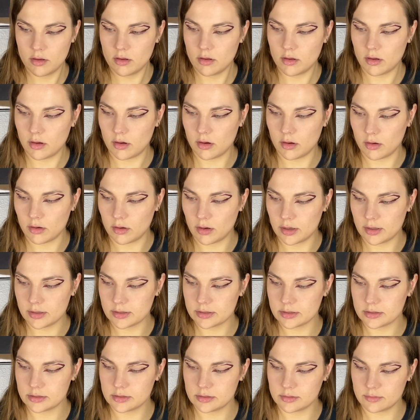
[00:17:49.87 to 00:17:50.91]
All right,
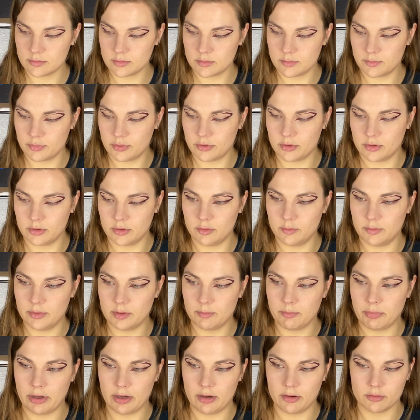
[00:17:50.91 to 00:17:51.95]
so we're gonna put a little bit
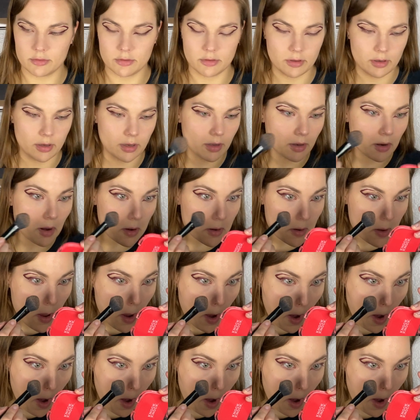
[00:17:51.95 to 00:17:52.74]
of powder on.